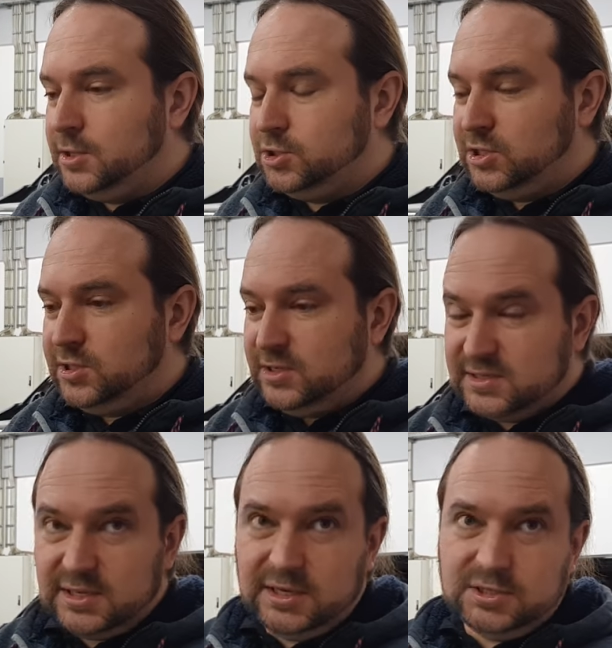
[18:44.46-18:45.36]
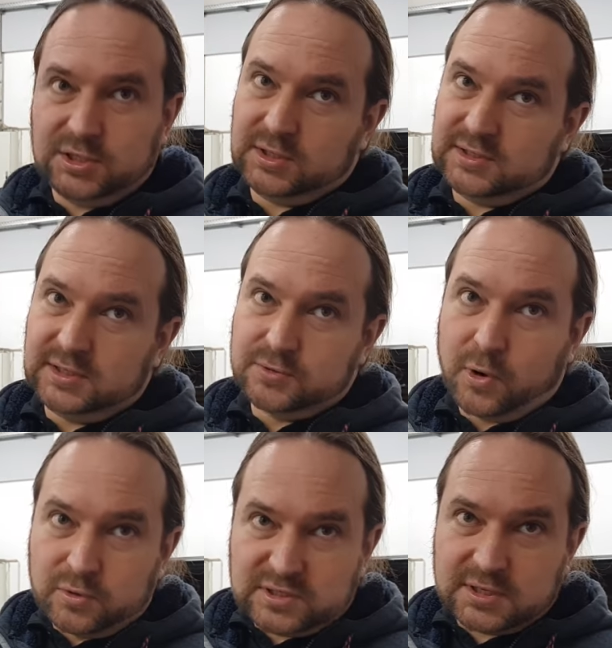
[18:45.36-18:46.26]
GTC, GTC
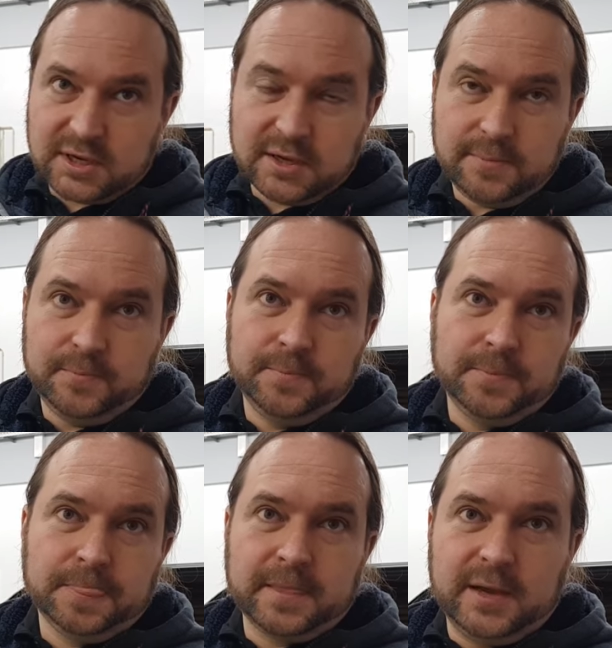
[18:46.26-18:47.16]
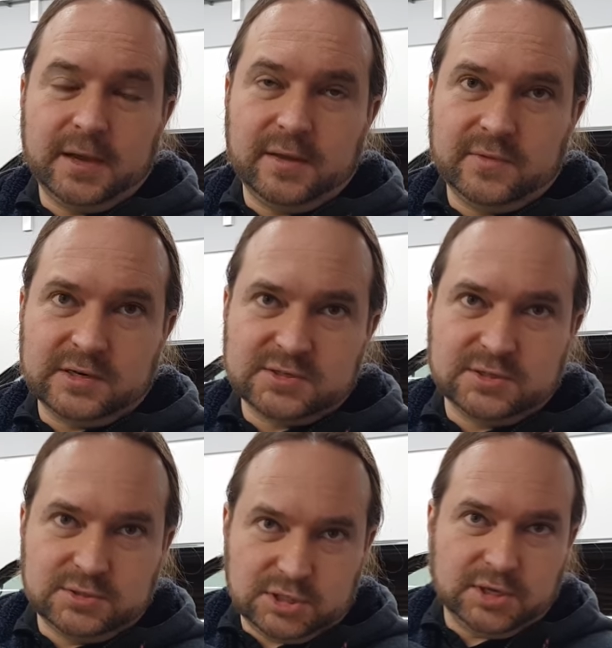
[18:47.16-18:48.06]
Roadster, uh, and there is
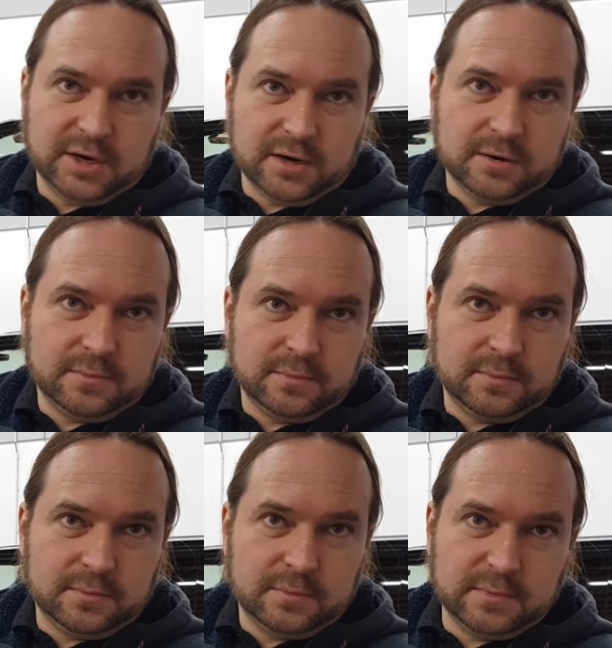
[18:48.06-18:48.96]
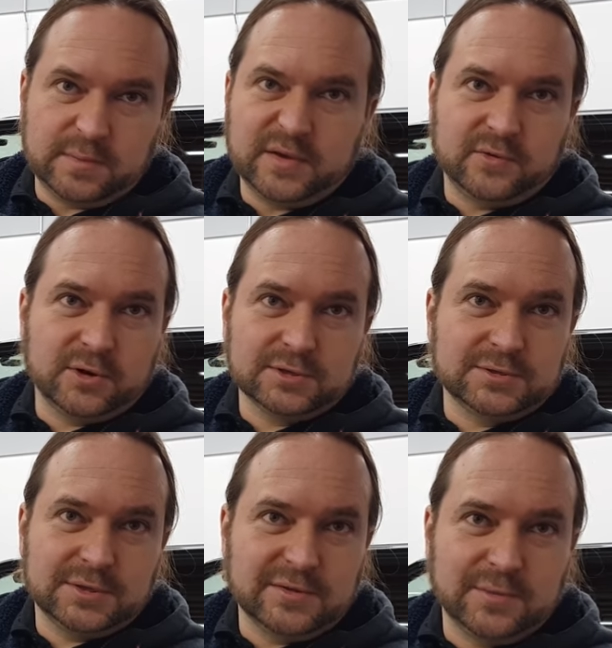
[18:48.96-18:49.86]
a GTR. Mm -hmm. Maybe I forgot
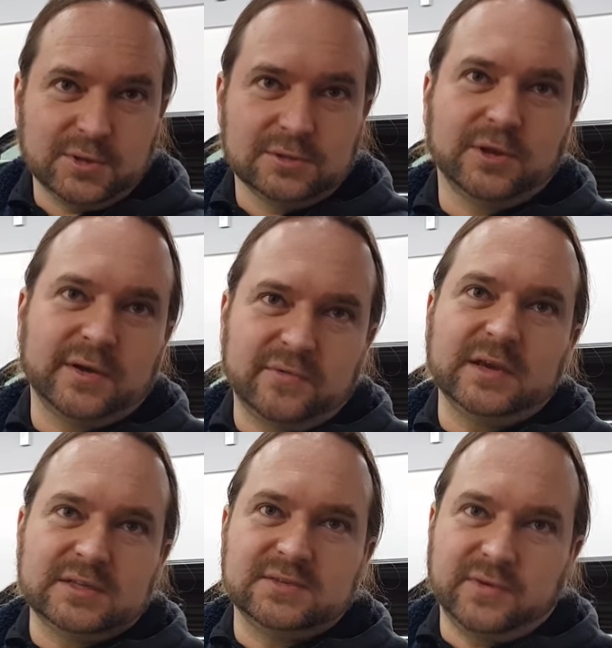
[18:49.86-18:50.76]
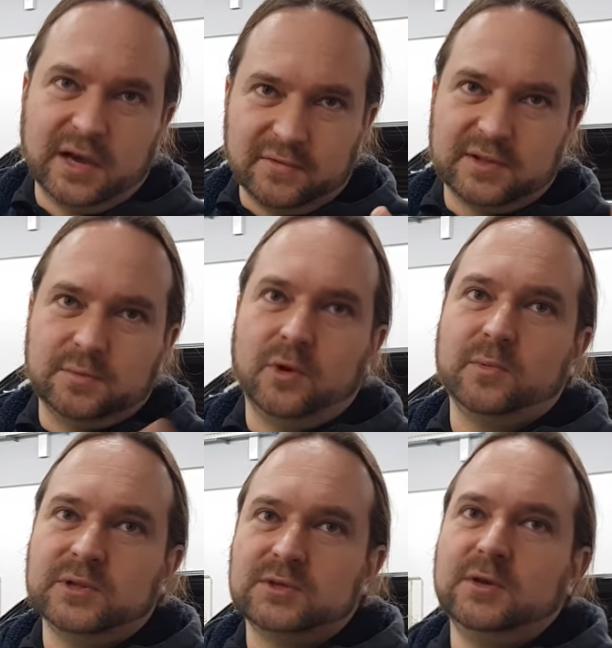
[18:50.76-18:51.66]
another model. No, I think it's five at the
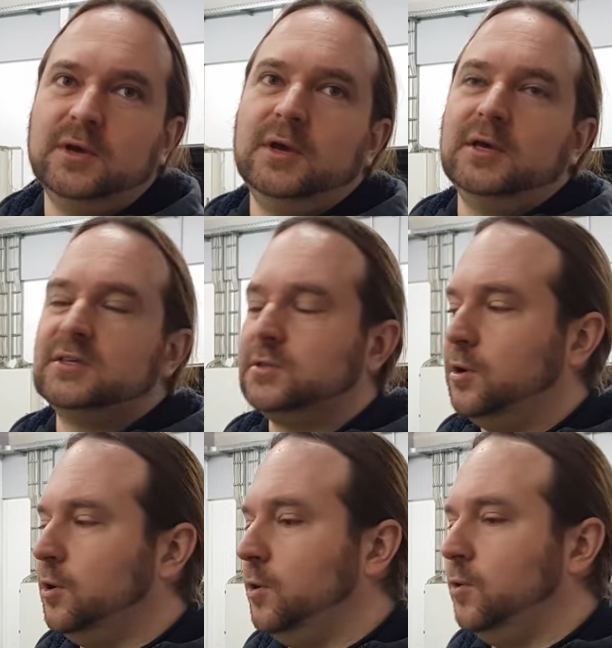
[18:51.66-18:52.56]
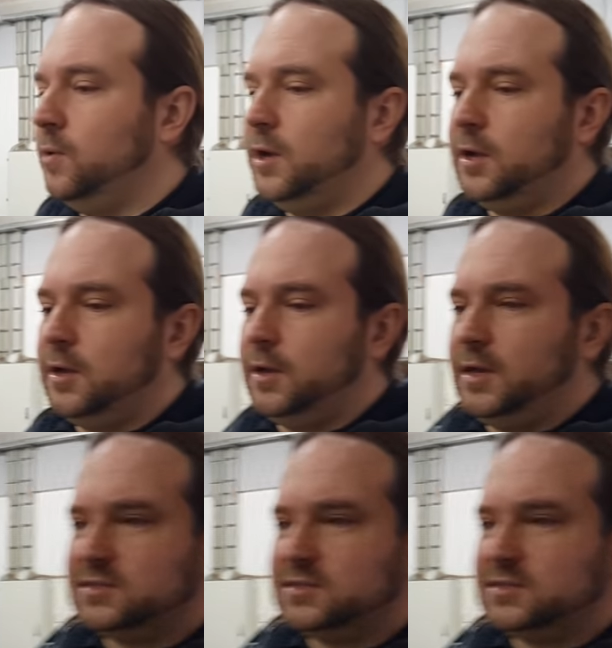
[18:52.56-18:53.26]
moment. Mm -hmm. So uh,